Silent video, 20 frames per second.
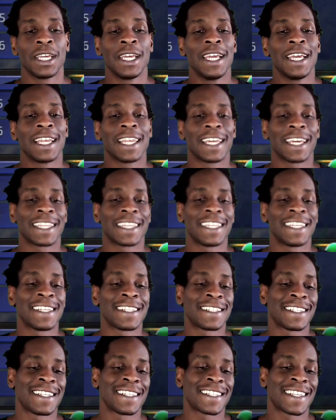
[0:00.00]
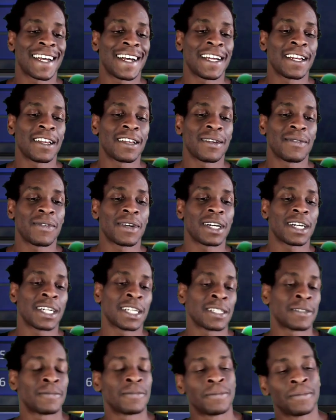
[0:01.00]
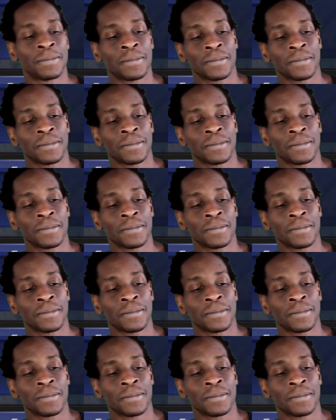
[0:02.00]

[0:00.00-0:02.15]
Like this is kind of,